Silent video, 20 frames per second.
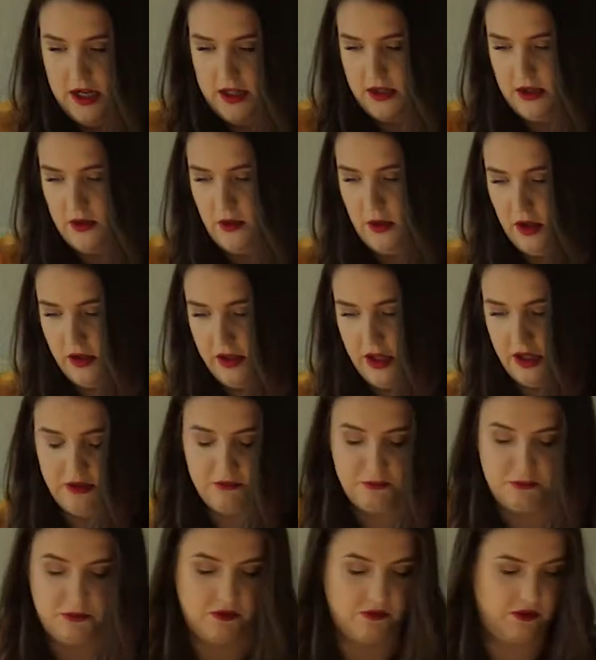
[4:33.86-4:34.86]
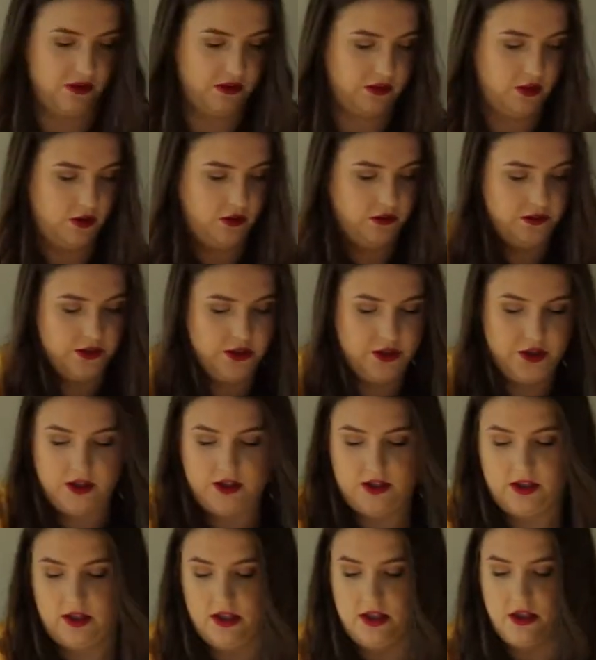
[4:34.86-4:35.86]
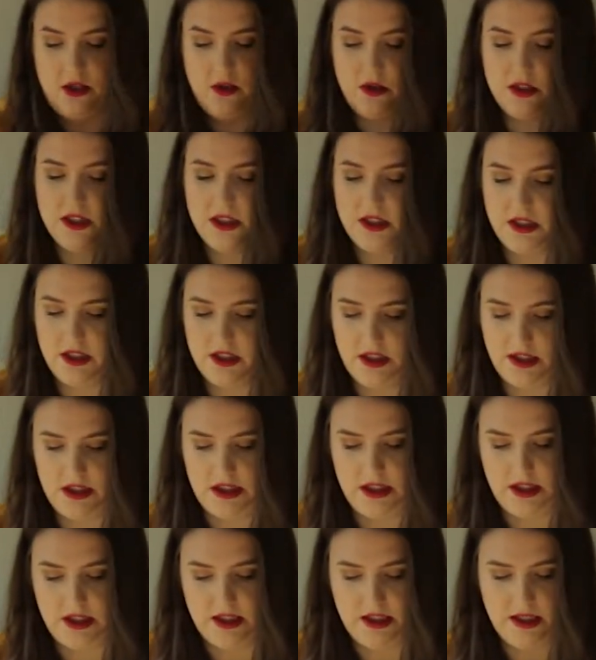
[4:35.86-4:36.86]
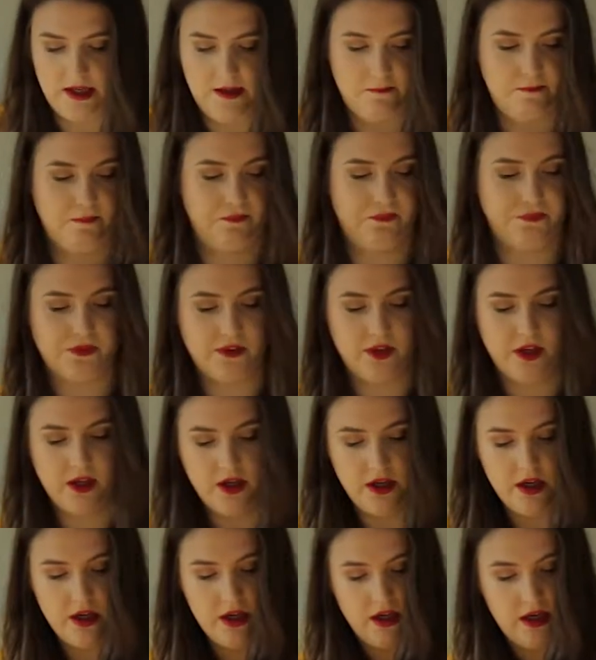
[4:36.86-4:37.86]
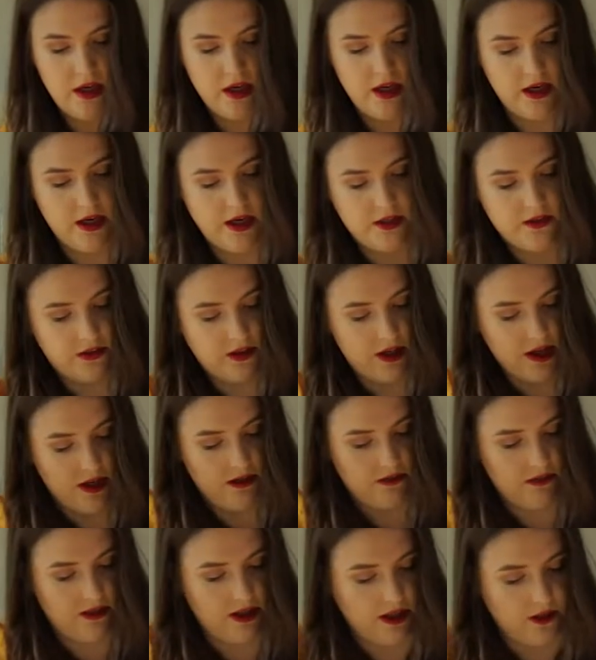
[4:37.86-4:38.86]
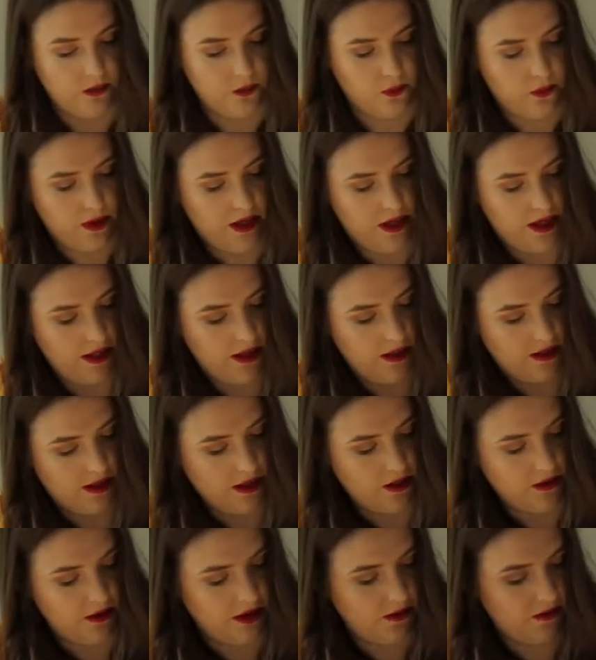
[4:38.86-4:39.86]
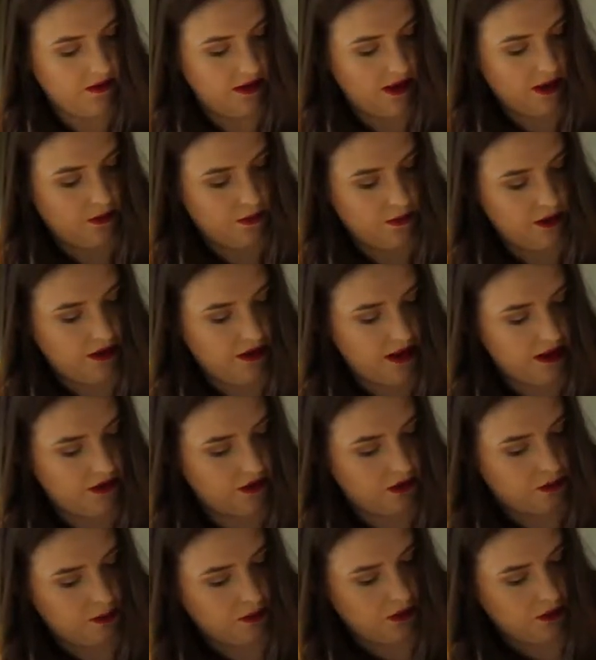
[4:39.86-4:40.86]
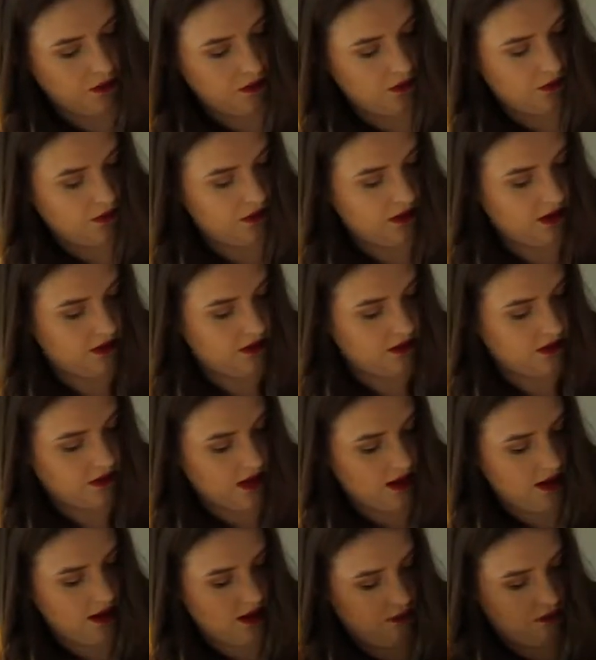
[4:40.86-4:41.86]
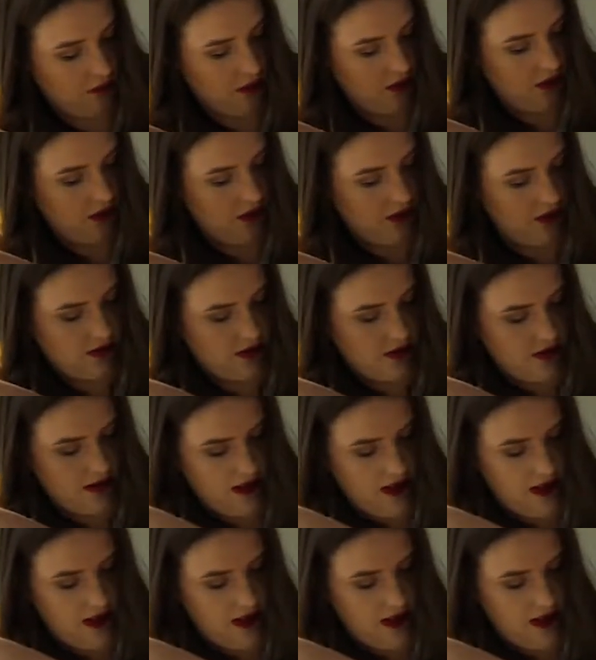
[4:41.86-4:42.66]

So I'll kind of move this over just so that you can see. And I just kind of get way down in there with that spoon and just kind of pull it